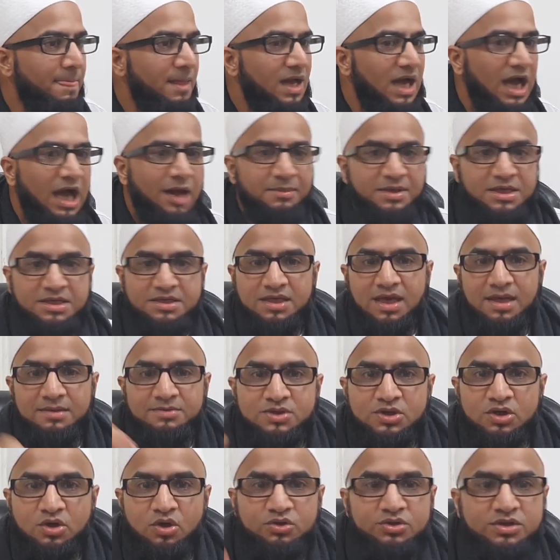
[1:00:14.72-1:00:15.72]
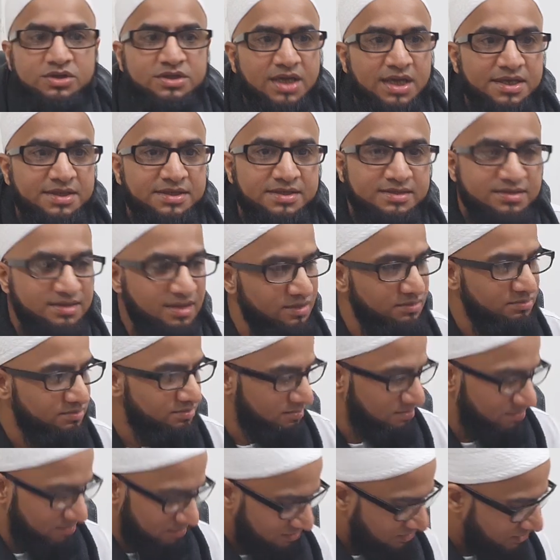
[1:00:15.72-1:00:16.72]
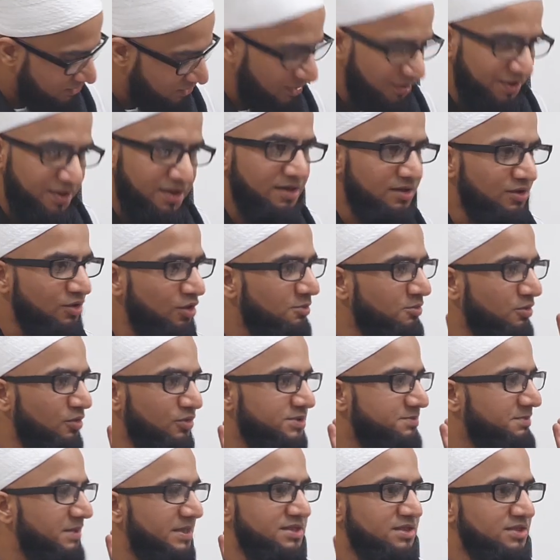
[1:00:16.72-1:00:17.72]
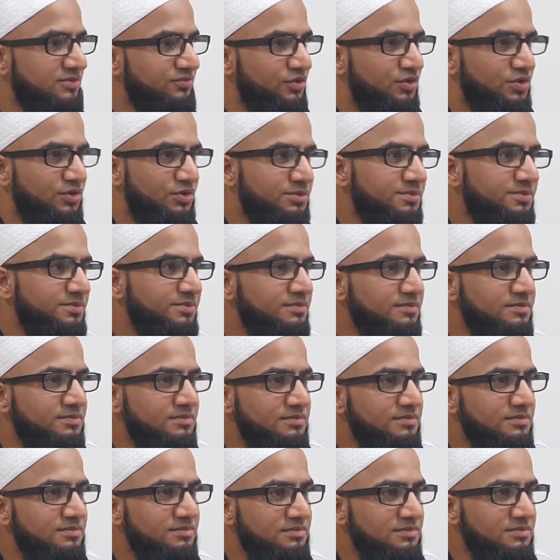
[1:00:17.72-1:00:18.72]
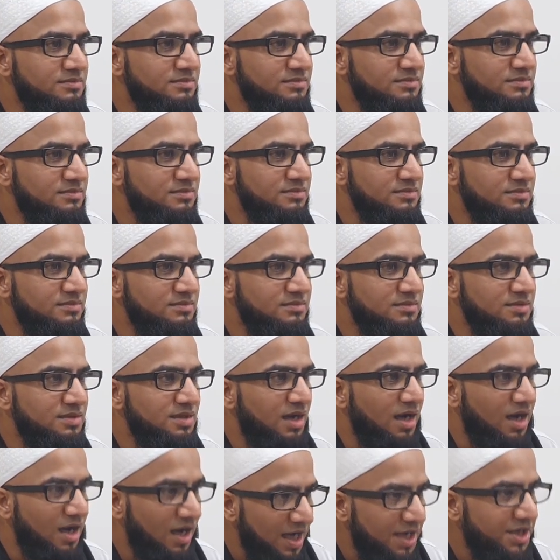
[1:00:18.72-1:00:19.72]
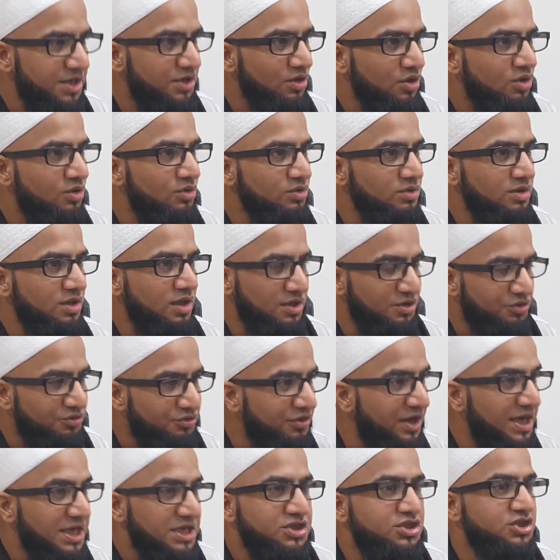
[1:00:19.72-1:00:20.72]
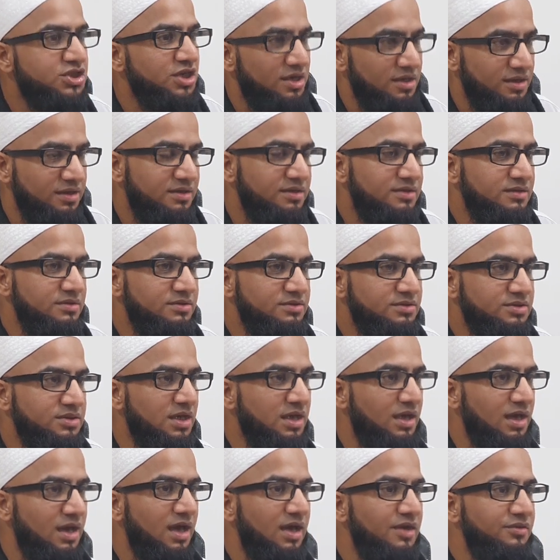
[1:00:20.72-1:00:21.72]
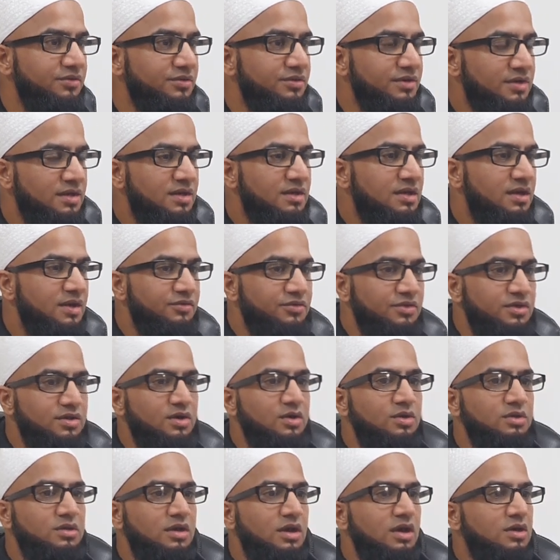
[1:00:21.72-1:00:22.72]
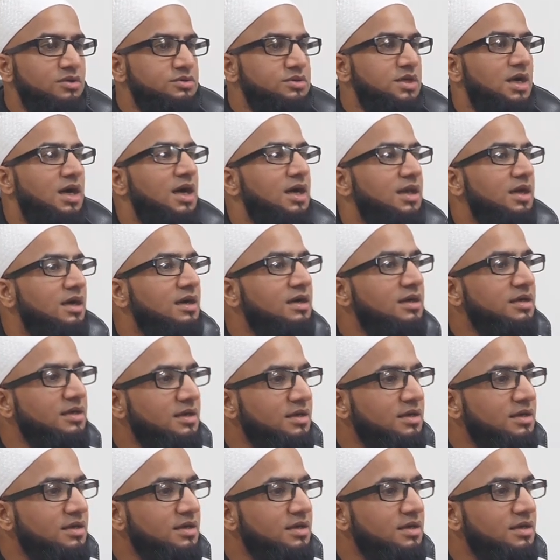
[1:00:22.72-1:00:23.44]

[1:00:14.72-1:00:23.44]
How many times do you go to dentist saying, sorry, no more spaces for you? I know a great sheikh, still alive, hafizahullah ta'ala,